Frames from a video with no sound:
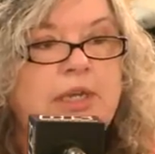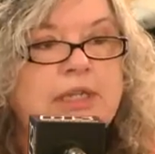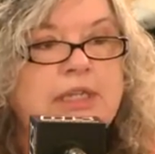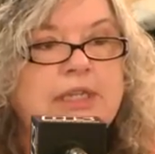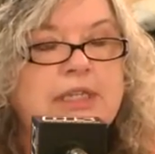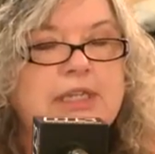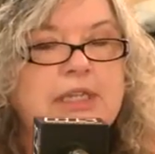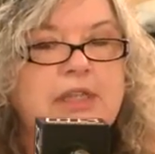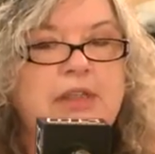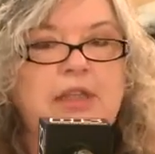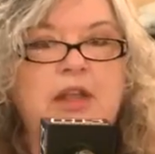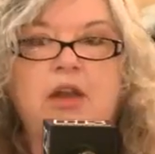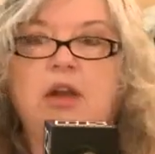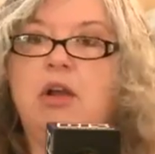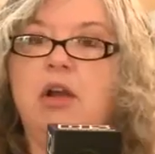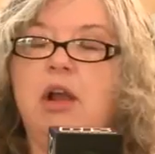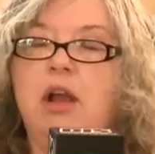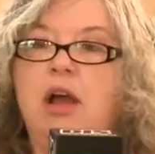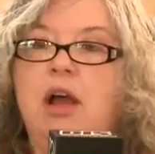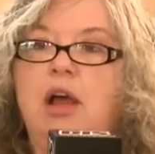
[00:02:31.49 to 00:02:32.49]
else is in
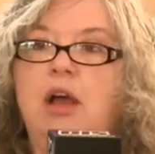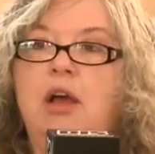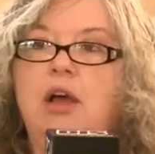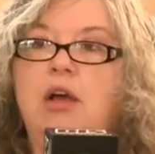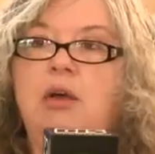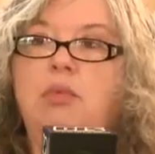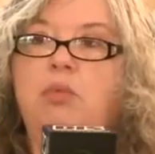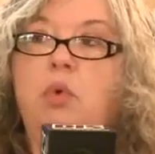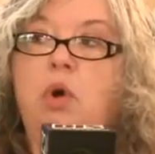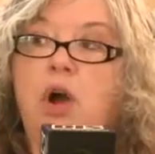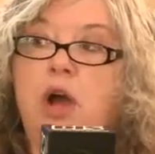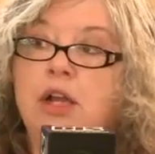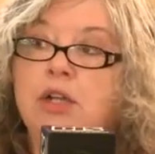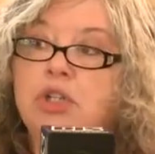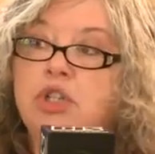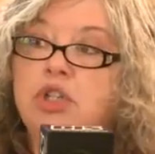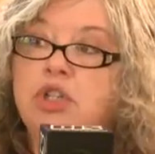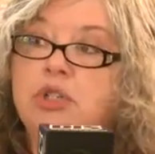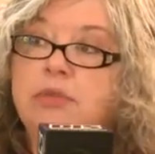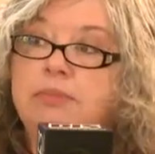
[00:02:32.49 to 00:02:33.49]
there? A
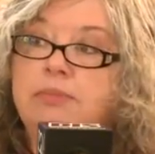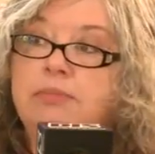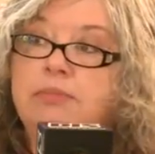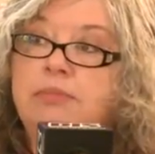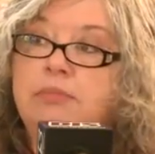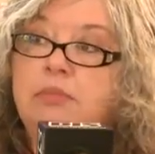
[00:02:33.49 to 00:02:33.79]
watch